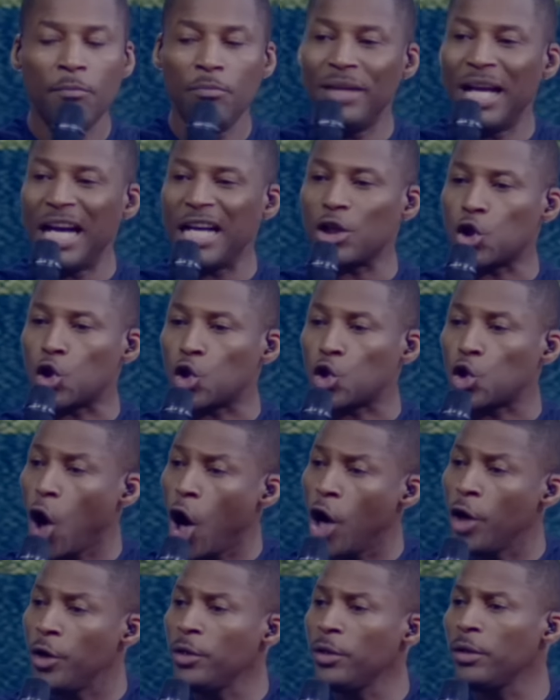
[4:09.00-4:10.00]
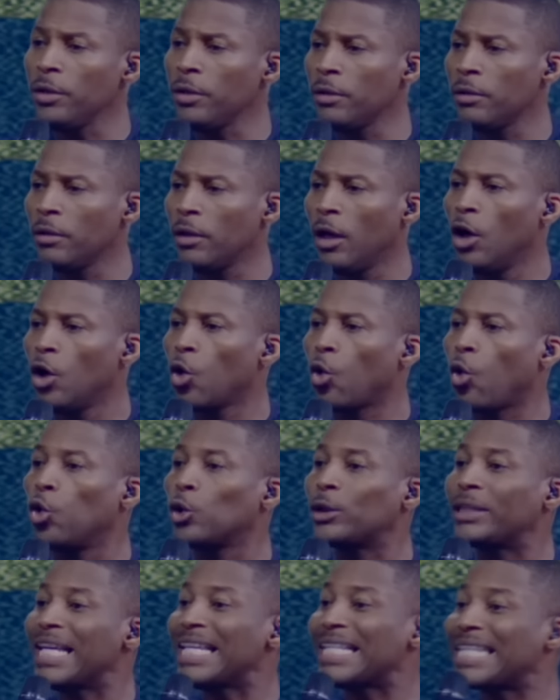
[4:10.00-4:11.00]
dans zone
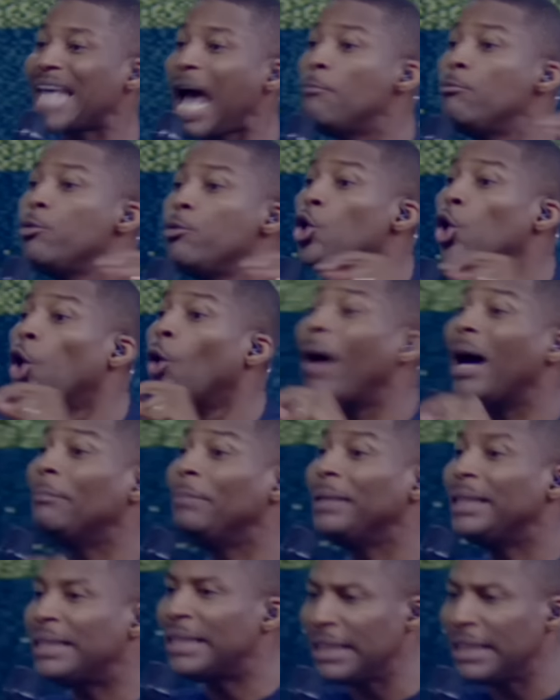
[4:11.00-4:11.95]
côté Zabulon habité.